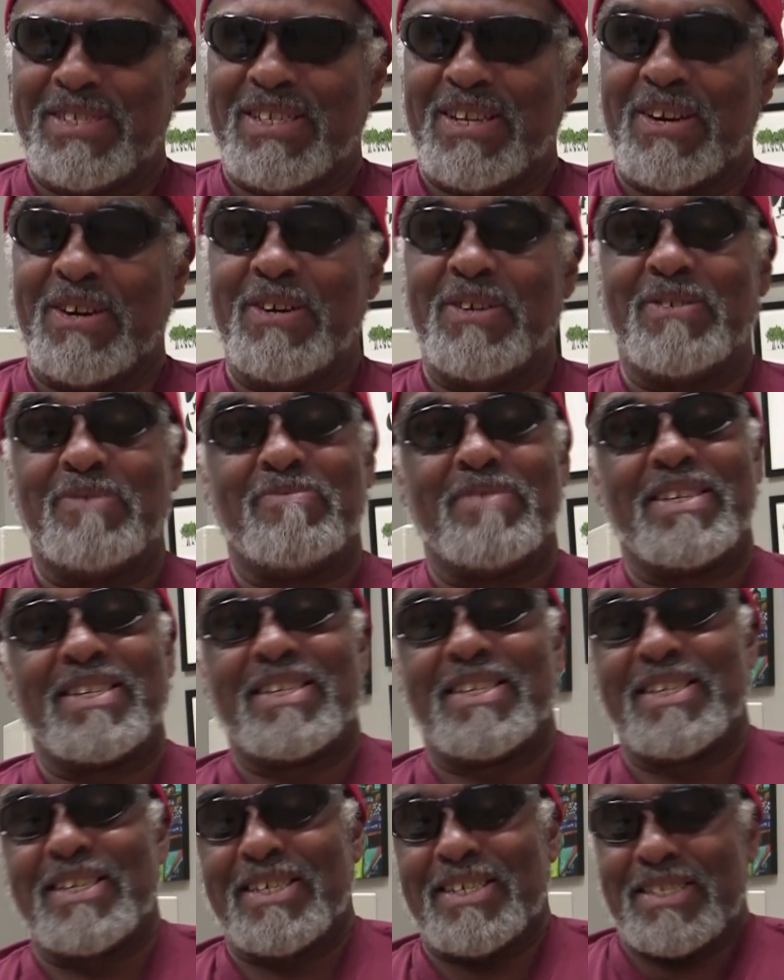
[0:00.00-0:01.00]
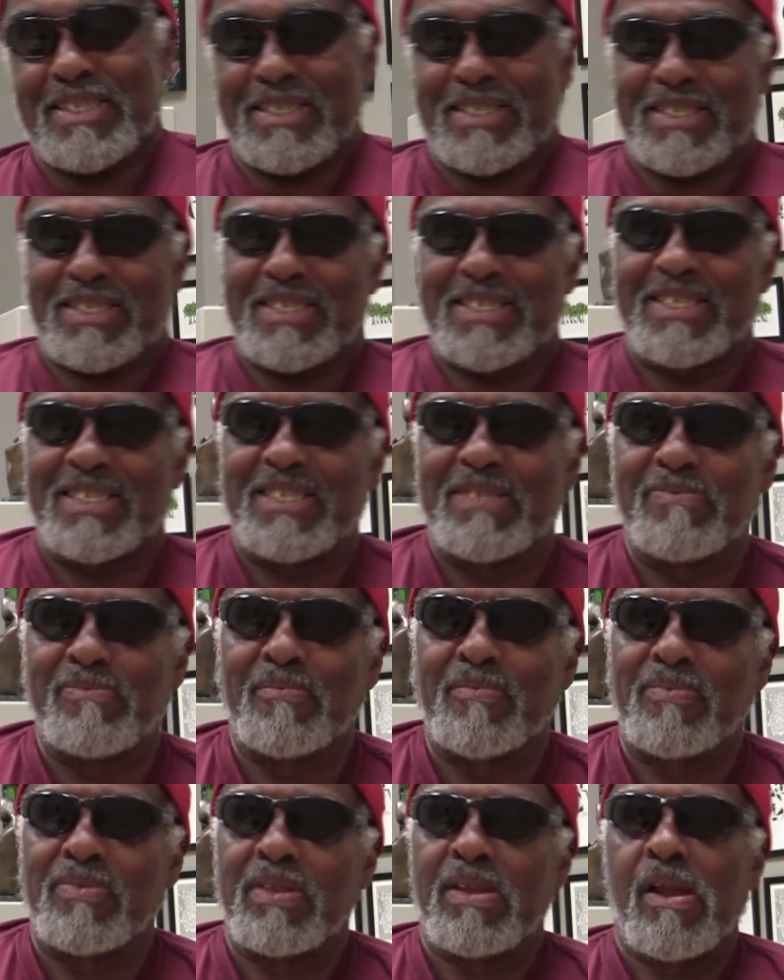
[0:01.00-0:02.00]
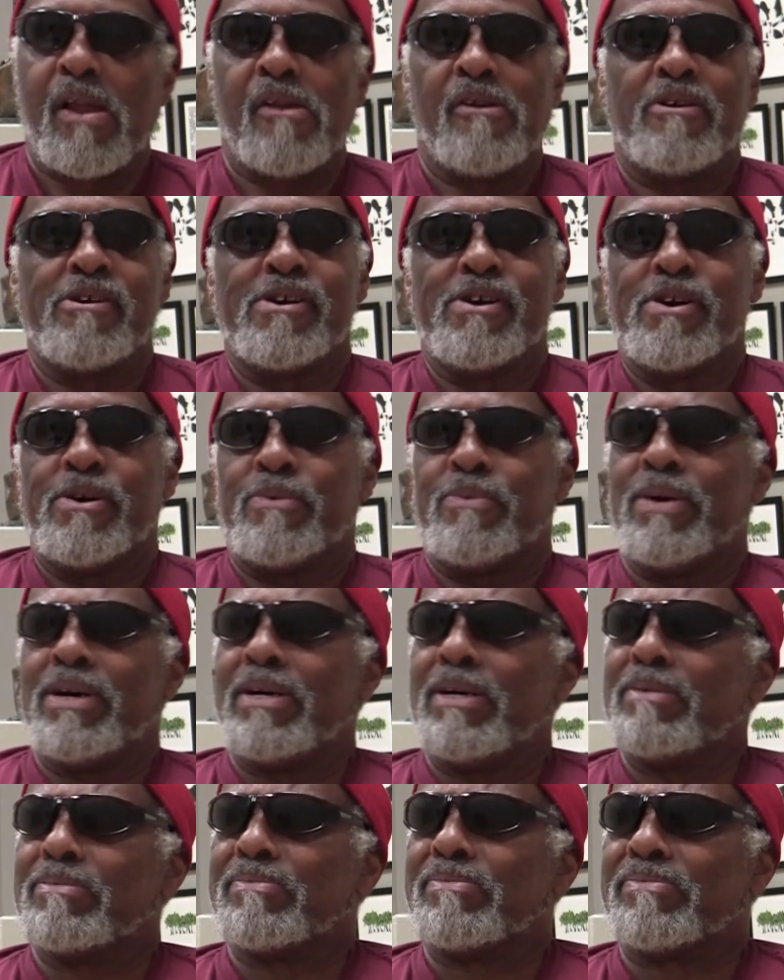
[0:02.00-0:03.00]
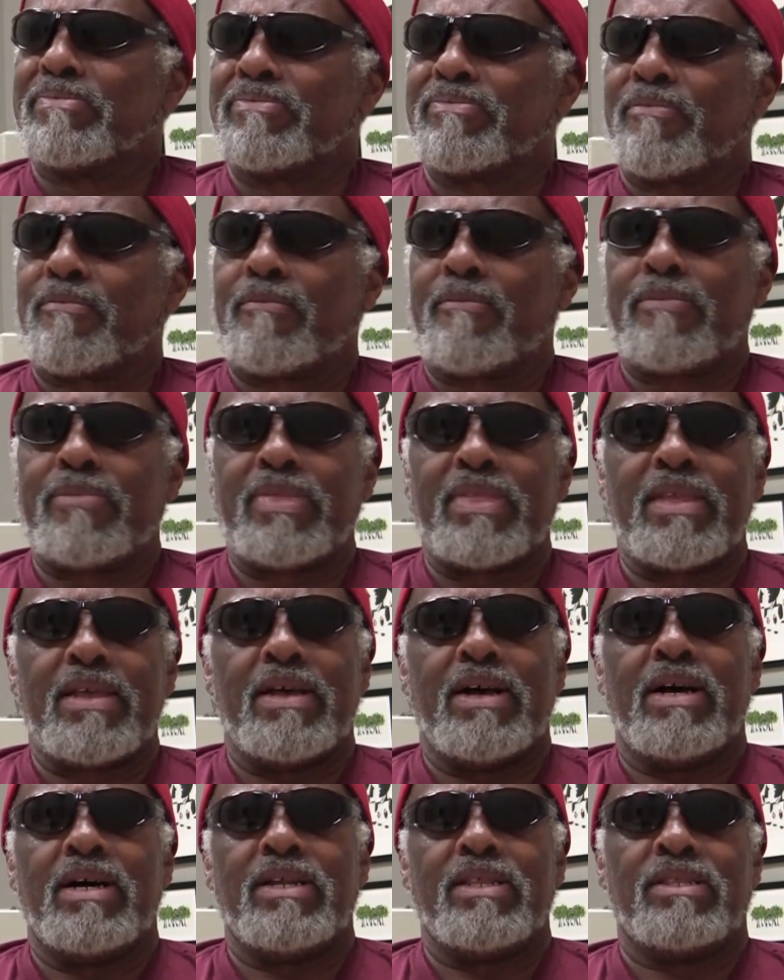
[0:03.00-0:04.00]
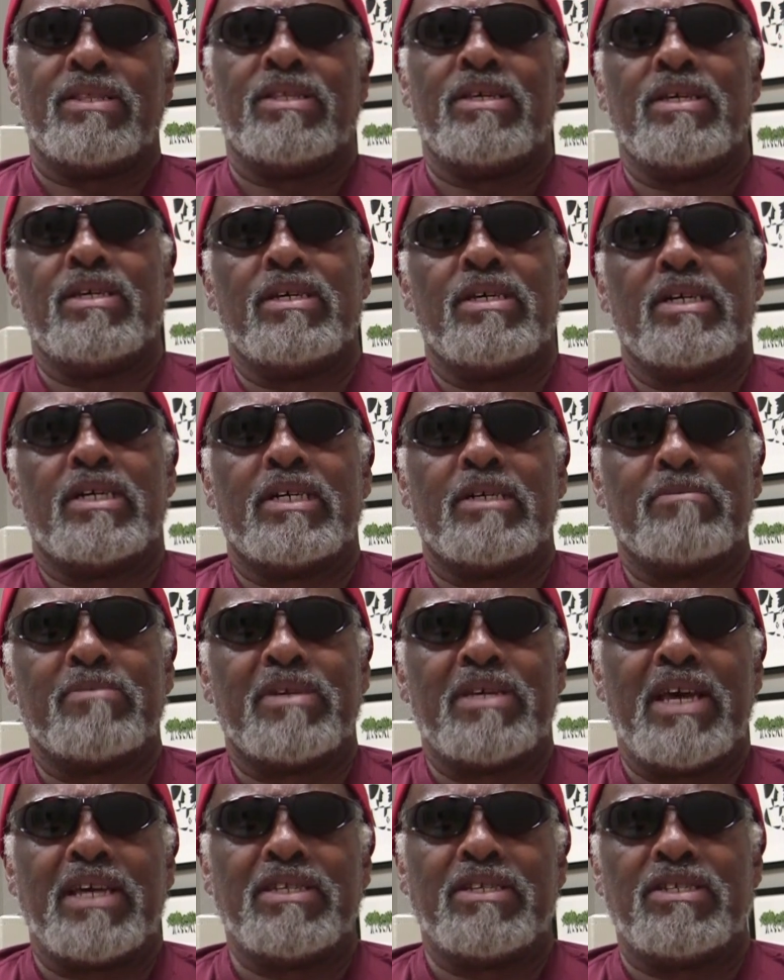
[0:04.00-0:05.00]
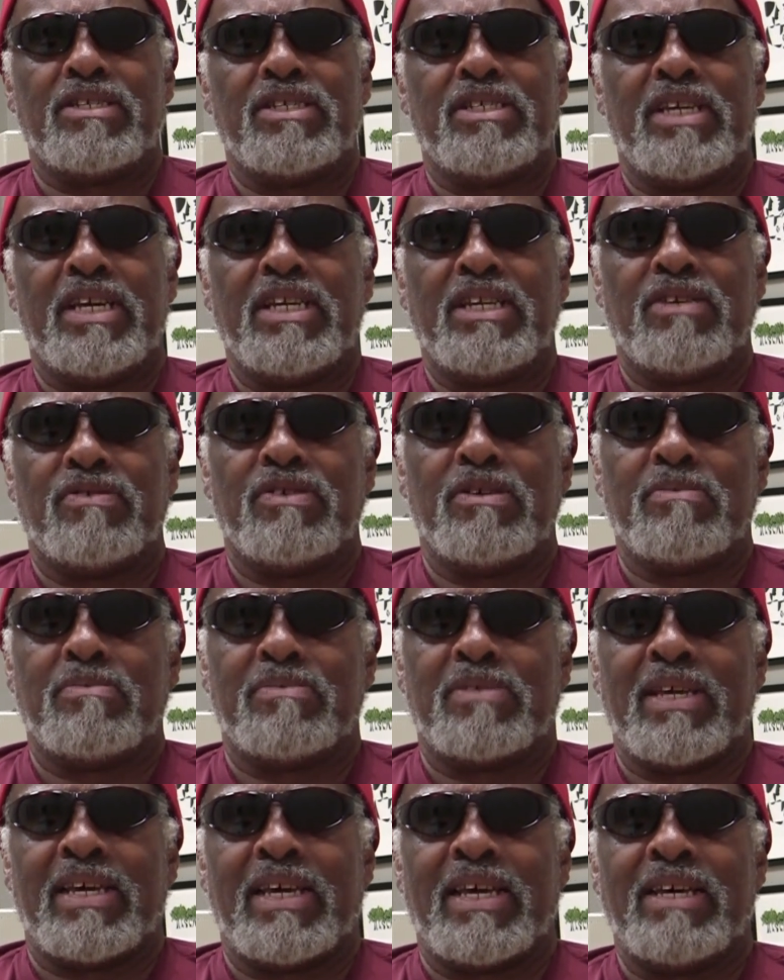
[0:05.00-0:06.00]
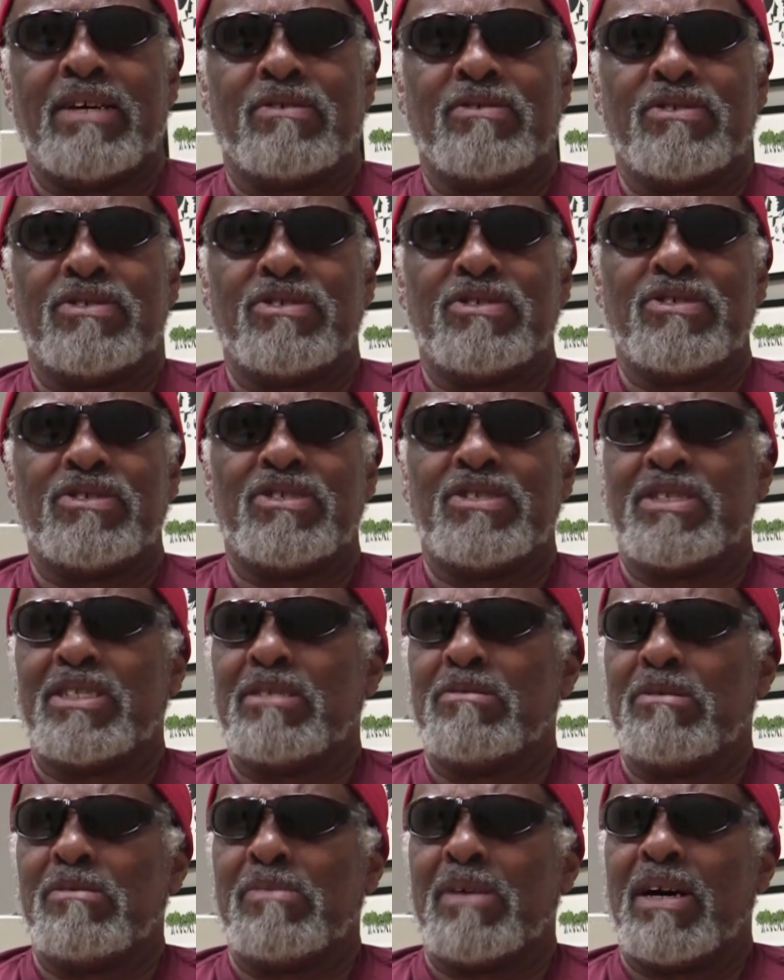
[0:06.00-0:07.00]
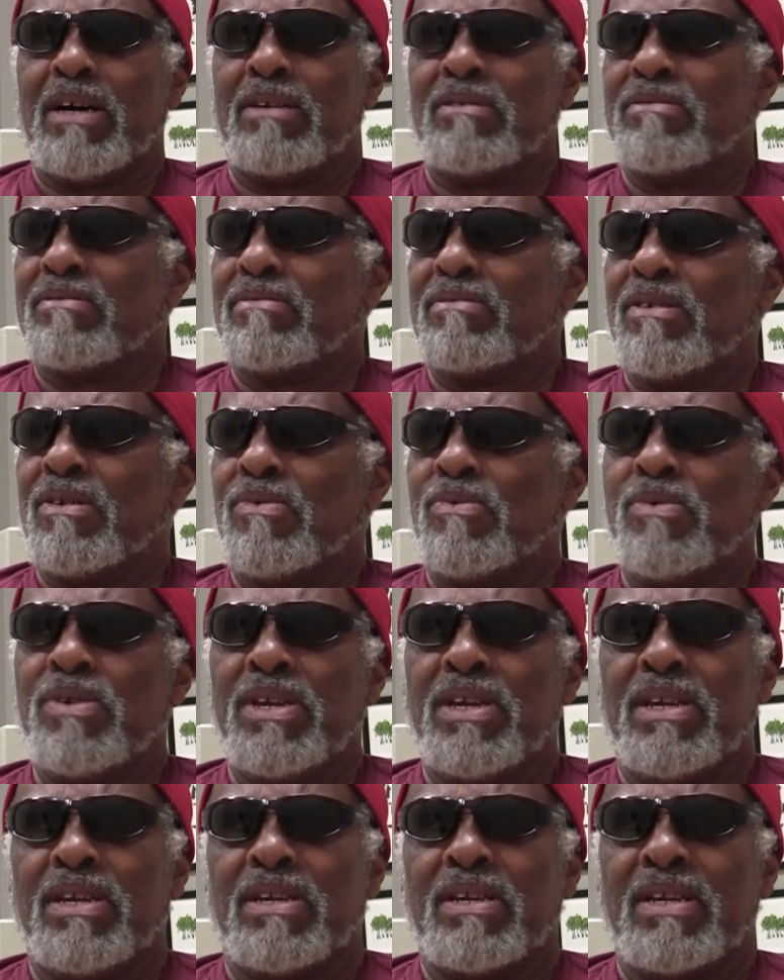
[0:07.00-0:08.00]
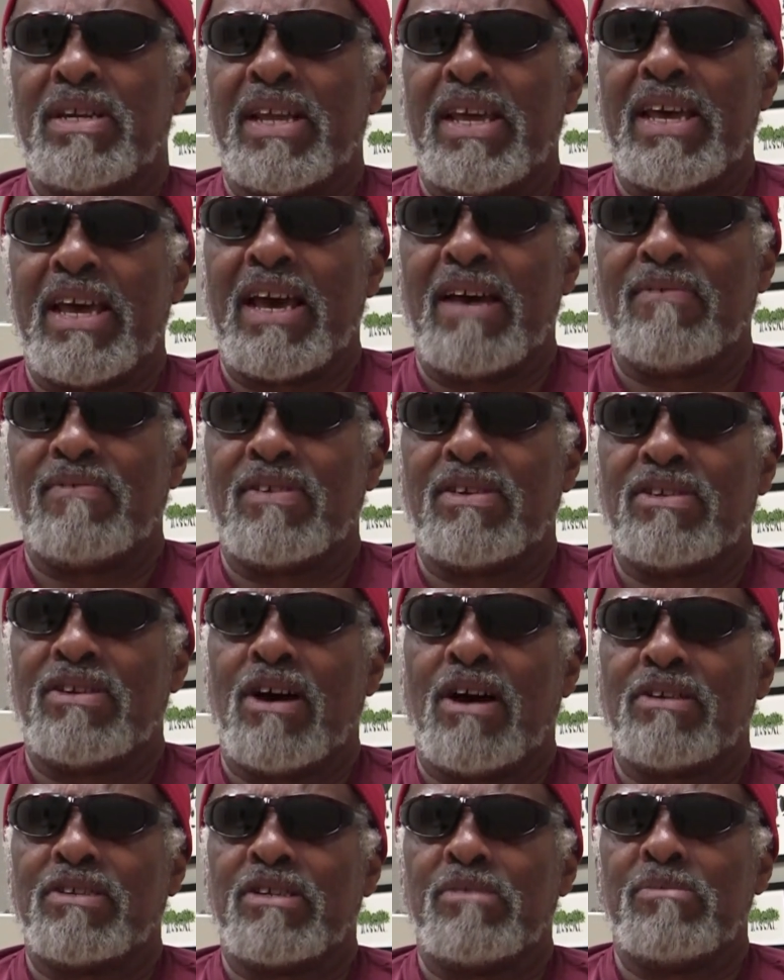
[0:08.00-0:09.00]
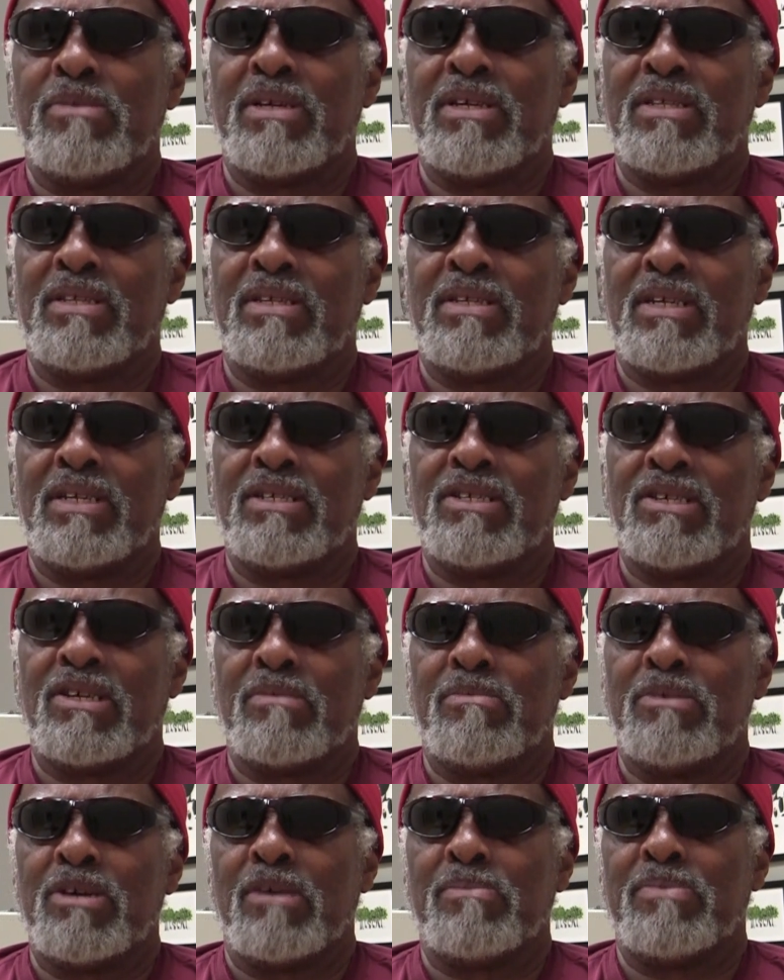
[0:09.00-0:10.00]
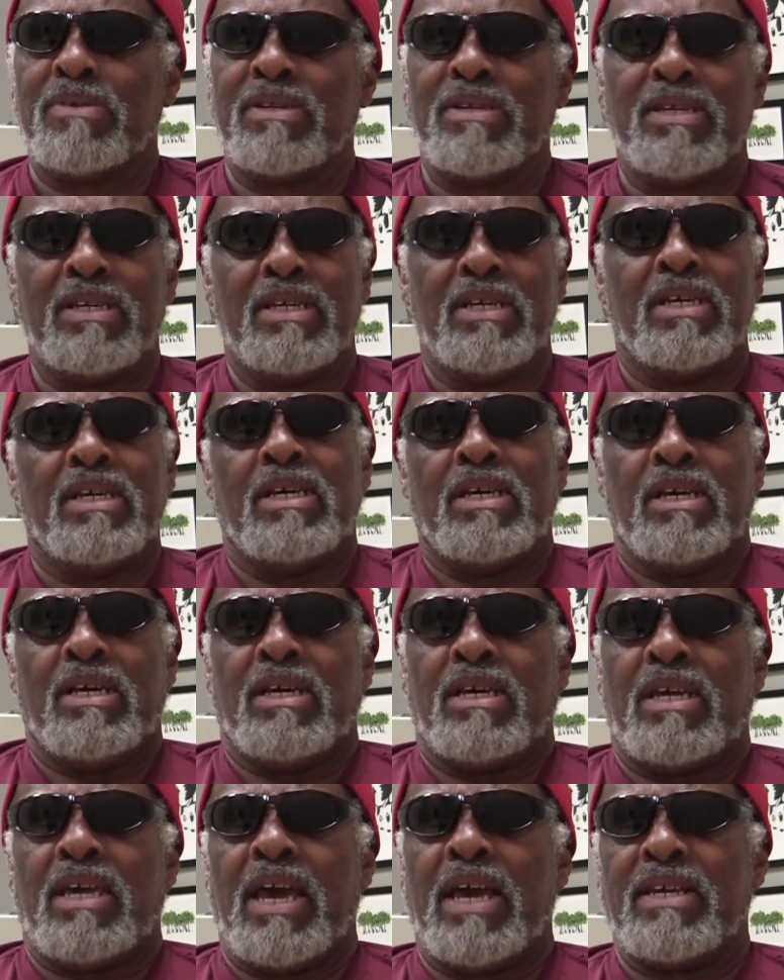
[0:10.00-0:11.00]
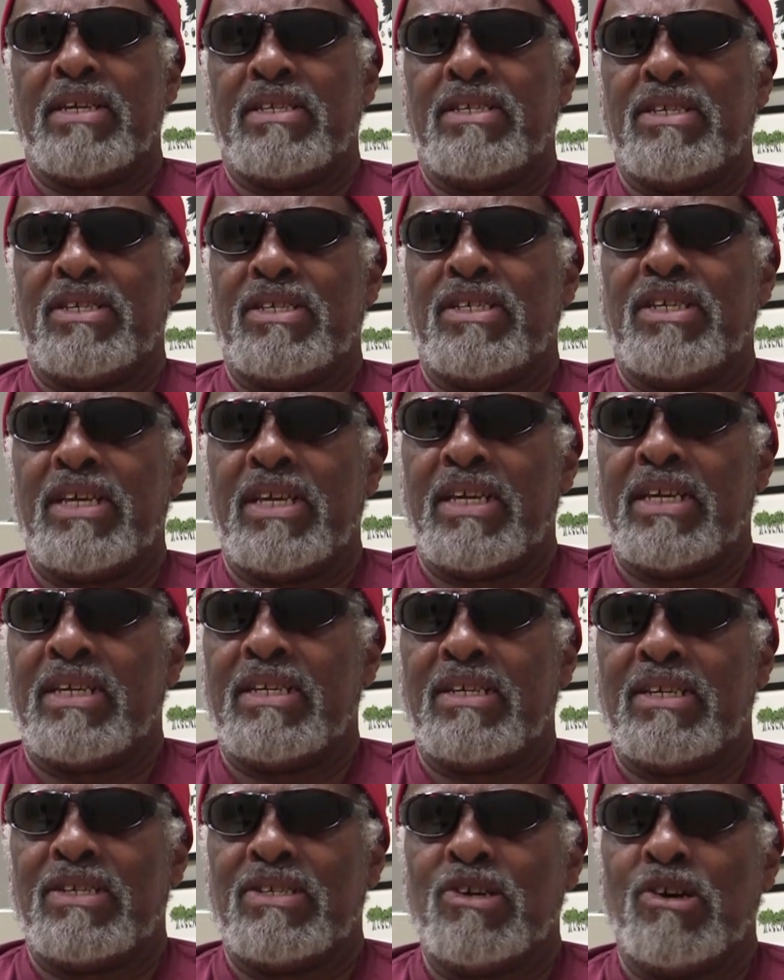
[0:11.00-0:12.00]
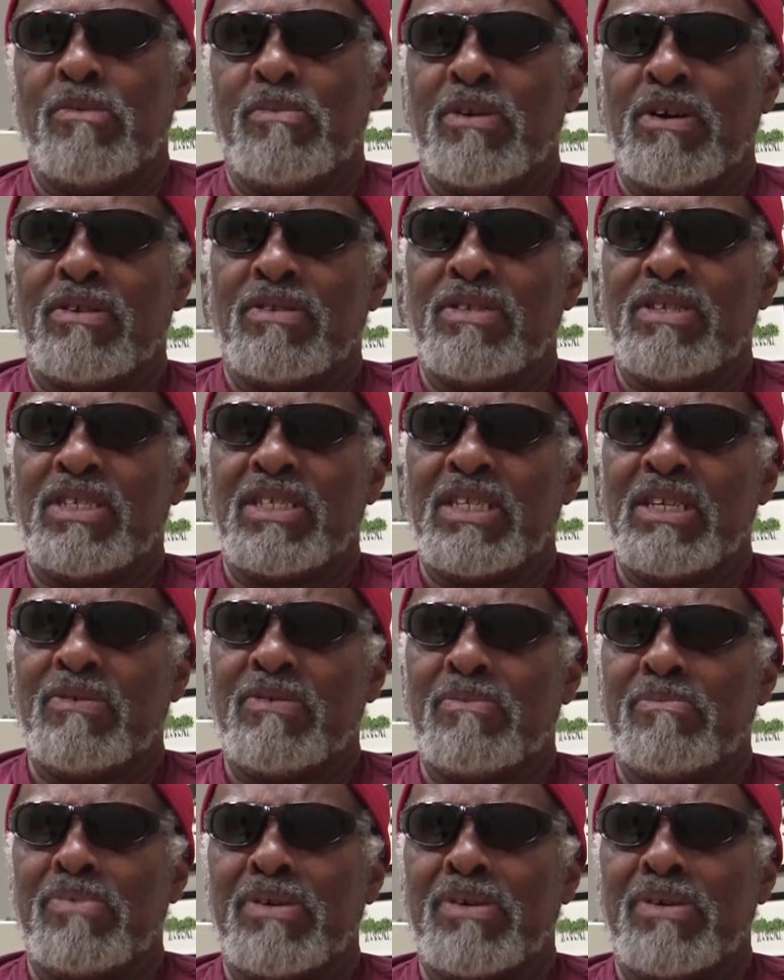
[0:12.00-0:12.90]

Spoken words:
Oh my gosh. Well, the Canyon de Chelly trip, the elders took them about a week and a half to talk to me. Then they took me up in Canyon de Chelly and showed me all these secret